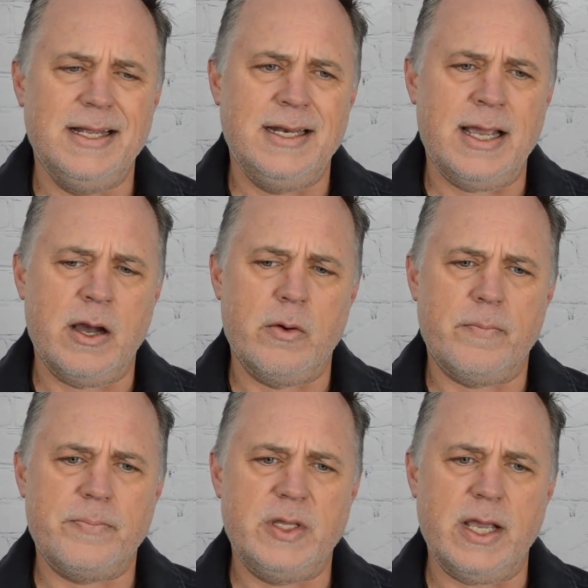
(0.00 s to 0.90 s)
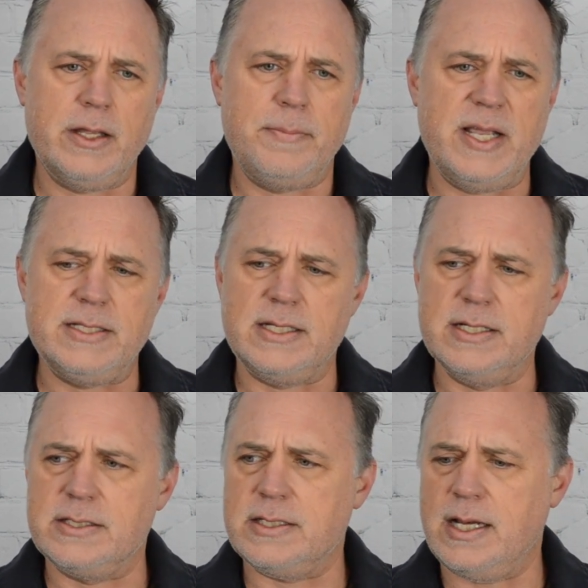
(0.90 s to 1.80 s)
Now, the other piece
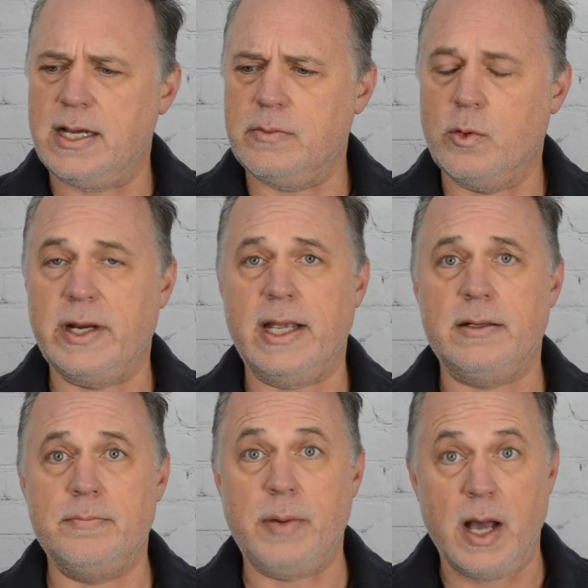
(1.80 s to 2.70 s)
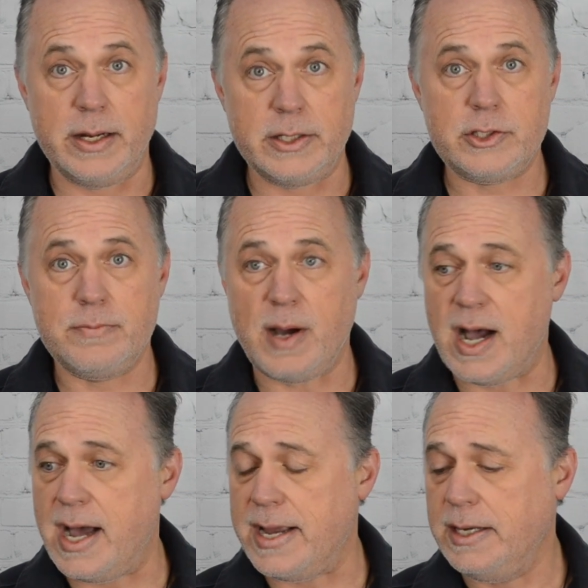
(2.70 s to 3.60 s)
is uh, we're getting punished
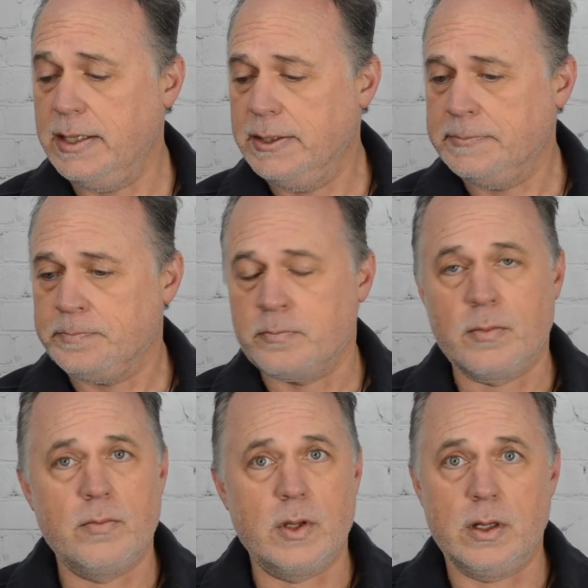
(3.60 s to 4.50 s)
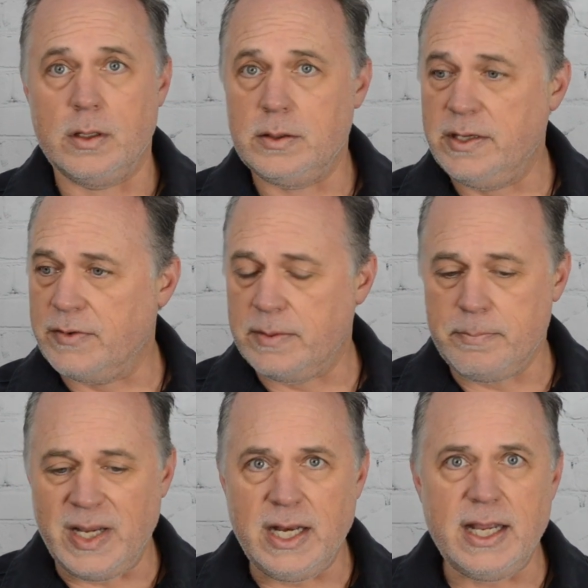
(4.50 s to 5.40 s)
by uh, different
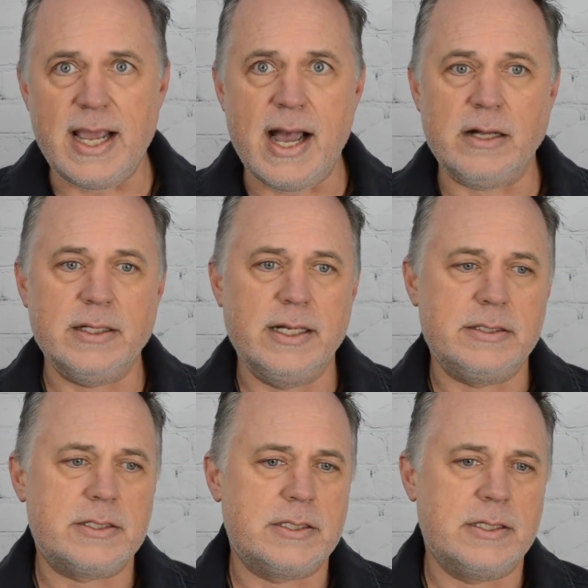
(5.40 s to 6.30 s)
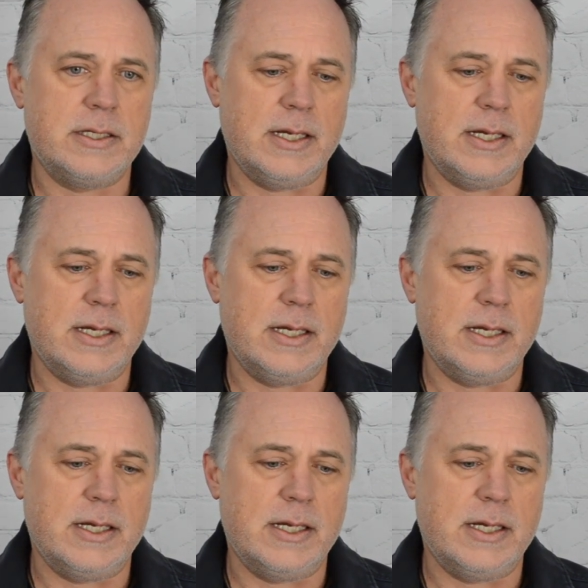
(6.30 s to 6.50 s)
media outlets.